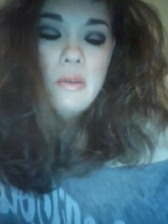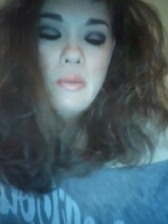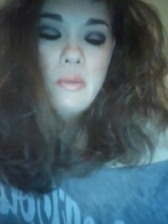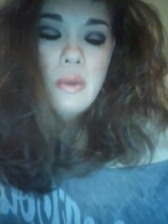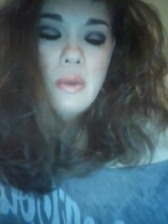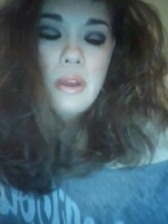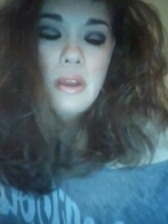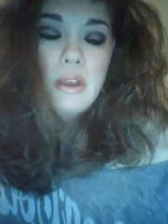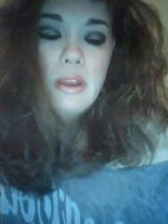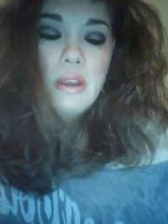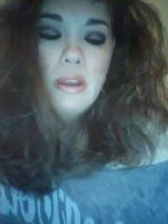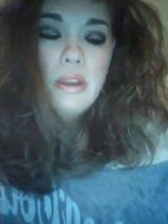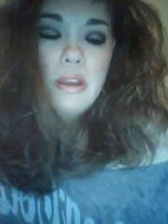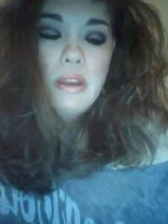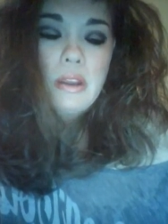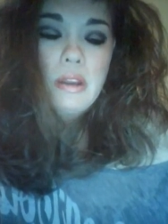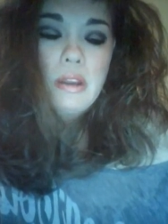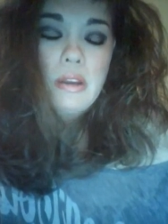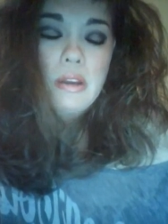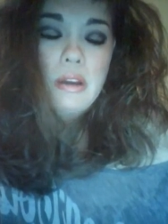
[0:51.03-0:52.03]

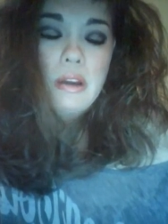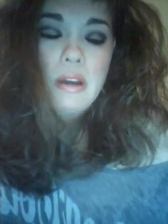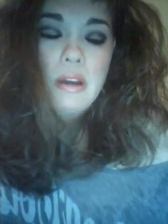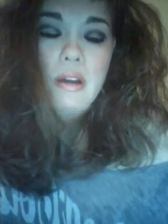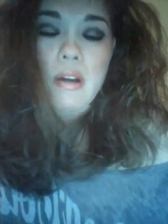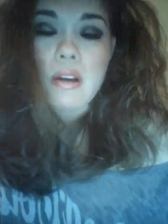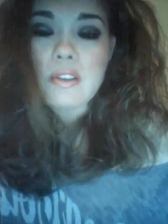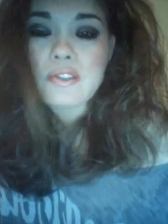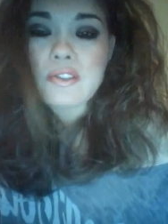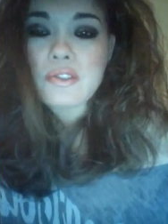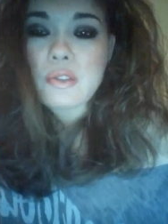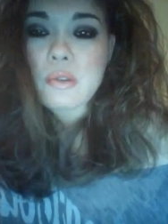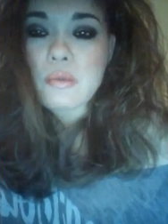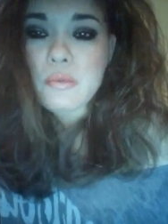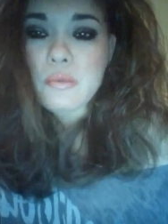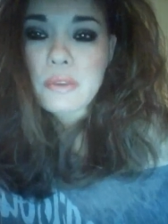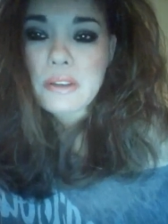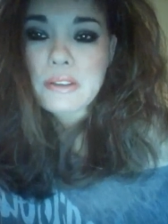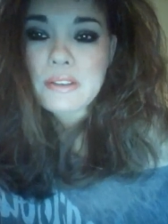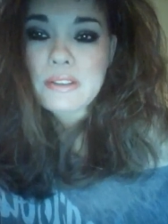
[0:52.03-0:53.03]
We also
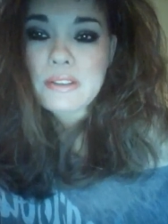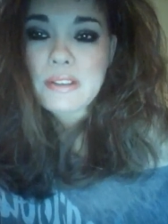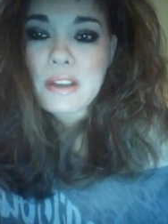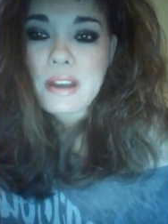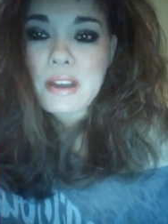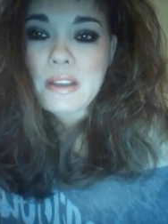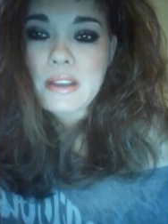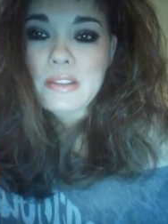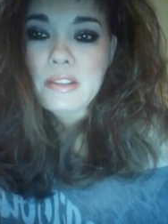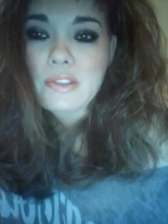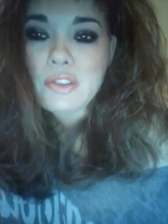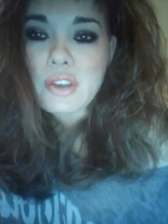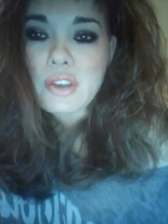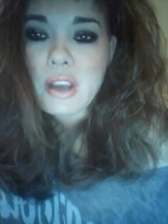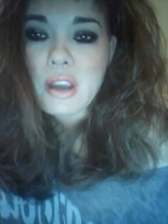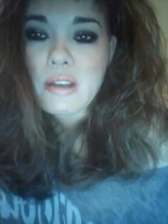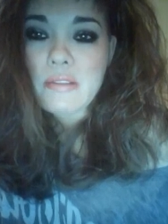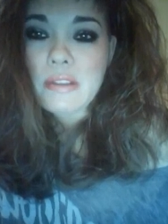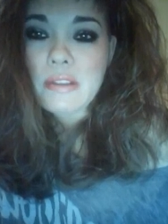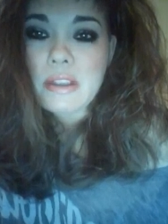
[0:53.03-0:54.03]
redesigned the
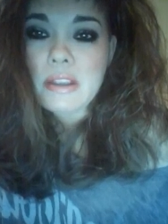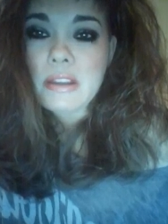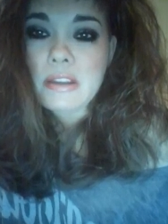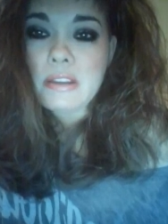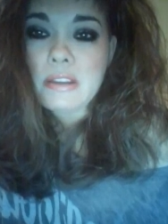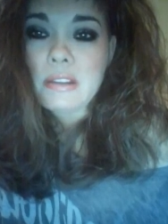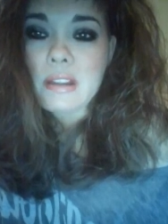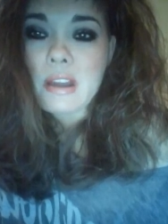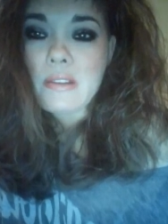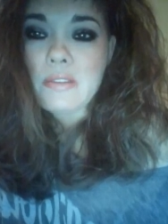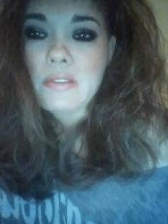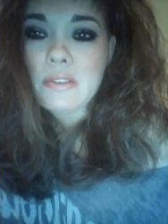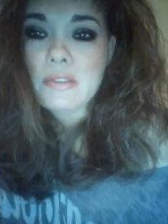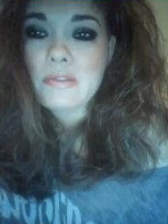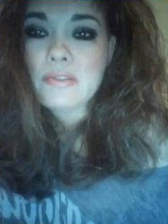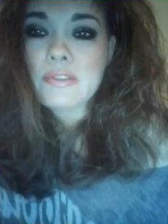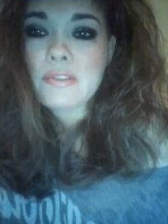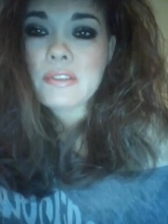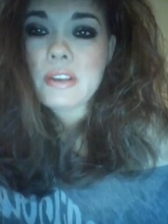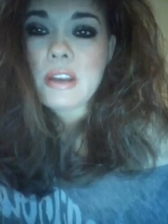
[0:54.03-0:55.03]
Chariot and
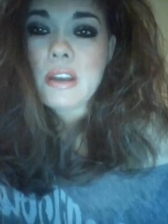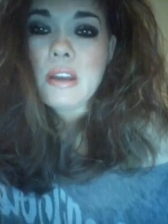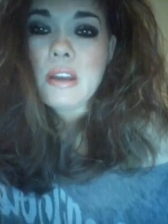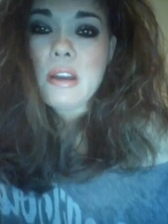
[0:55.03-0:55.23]
Lovers.